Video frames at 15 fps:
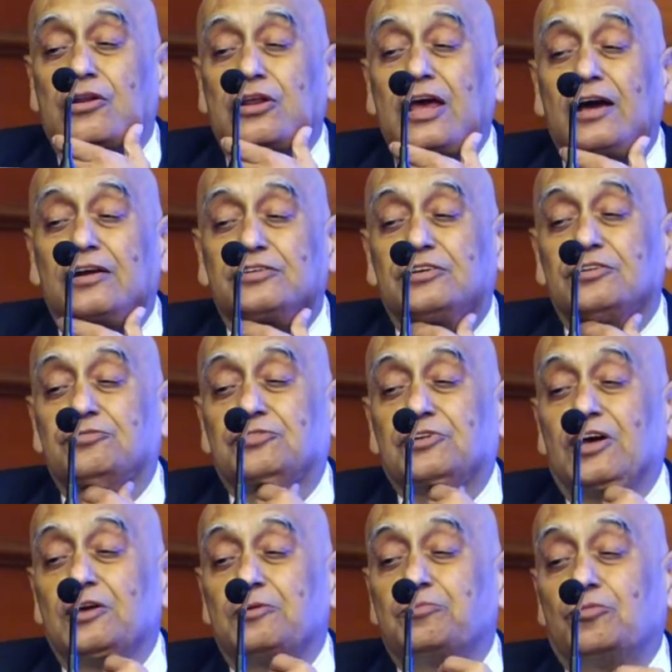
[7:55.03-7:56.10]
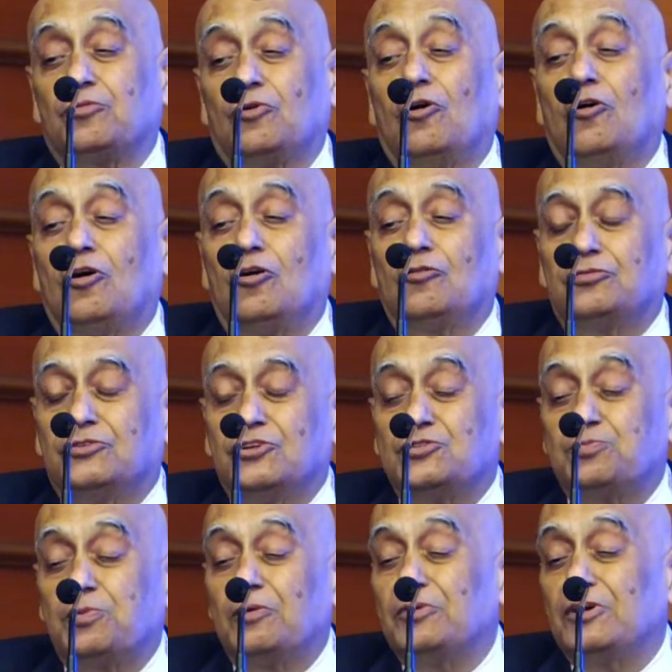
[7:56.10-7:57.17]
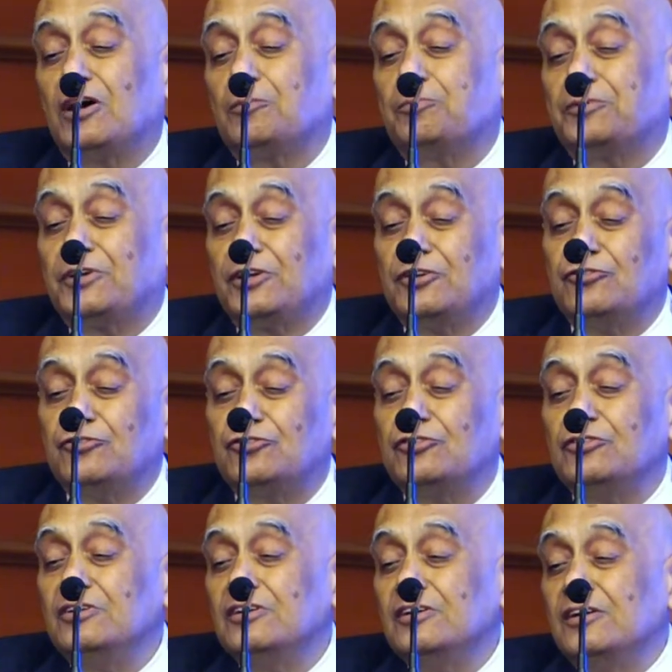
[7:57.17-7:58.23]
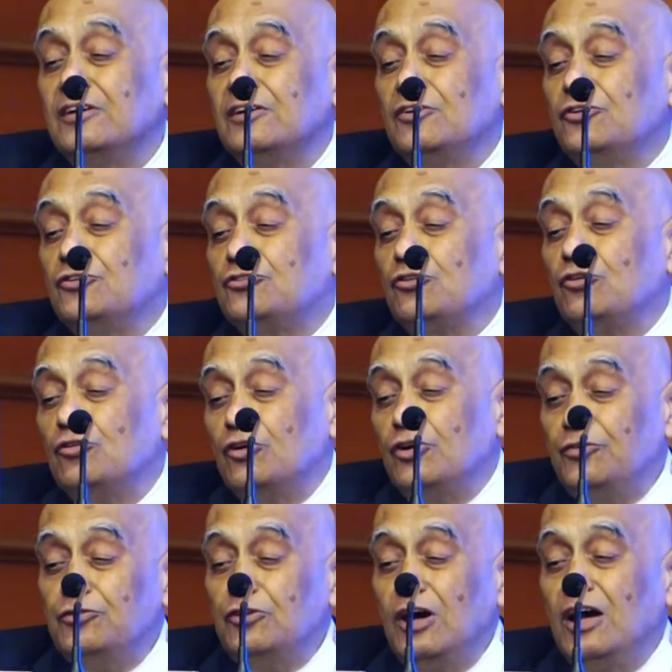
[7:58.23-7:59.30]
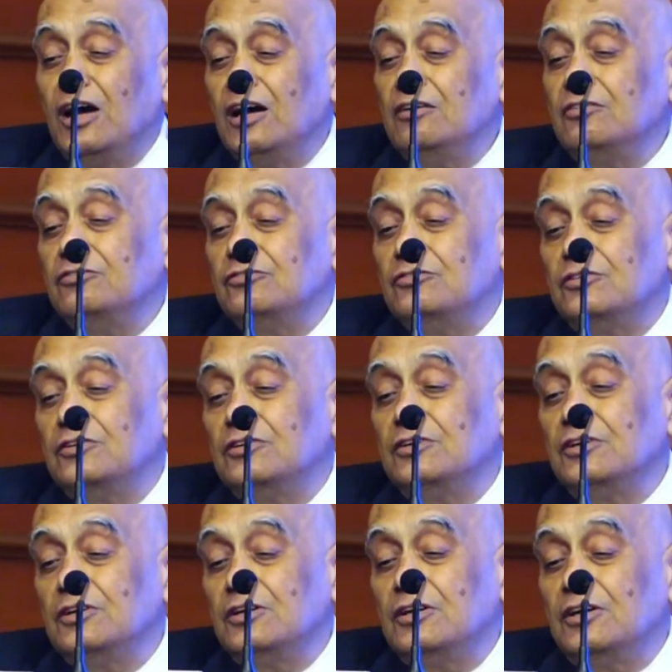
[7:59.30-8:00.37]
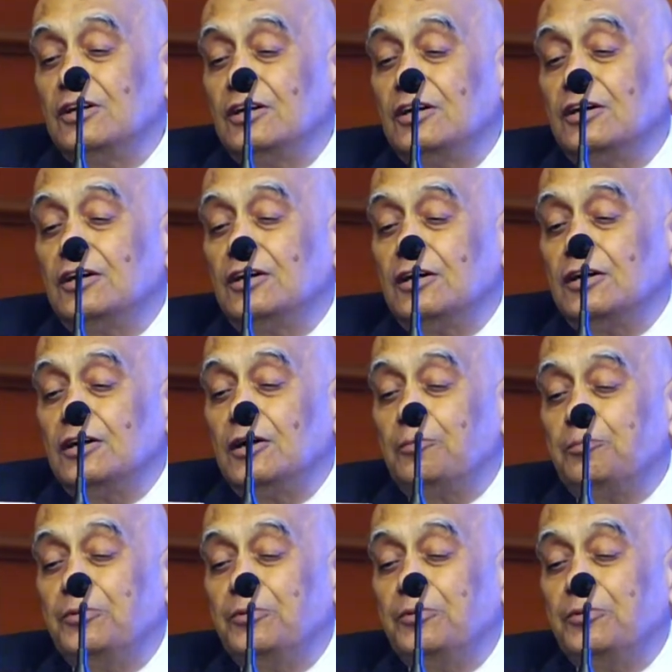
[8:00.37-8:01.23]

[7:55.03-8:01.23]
reactive type of this pulmonary hypertension. So if you have a